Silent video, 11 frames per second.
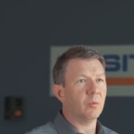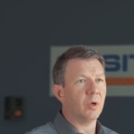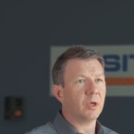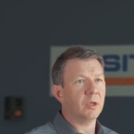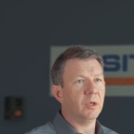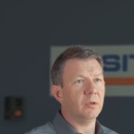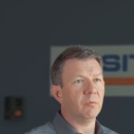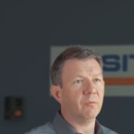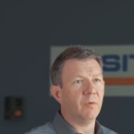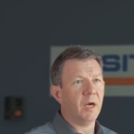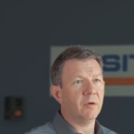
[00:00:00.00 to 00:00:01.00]
working in
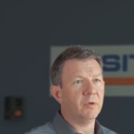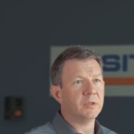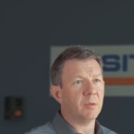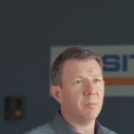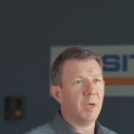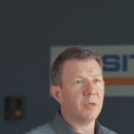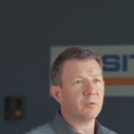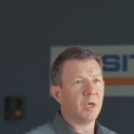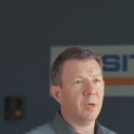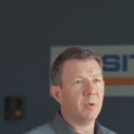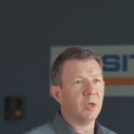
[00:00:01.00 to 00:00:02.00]
refineries and
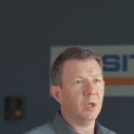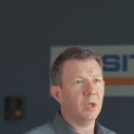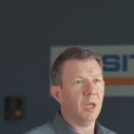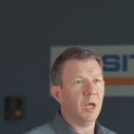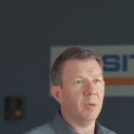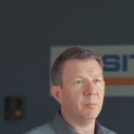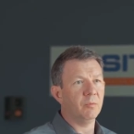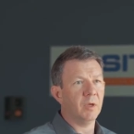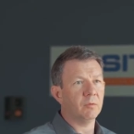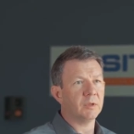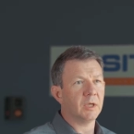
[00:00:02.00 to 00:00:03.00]
petrochemical and moved
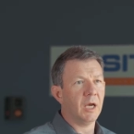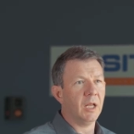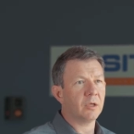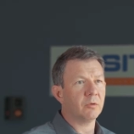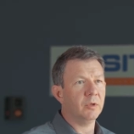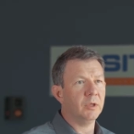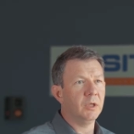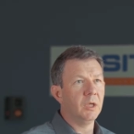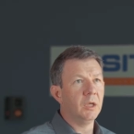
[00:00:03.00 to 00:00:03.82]
out to Calgary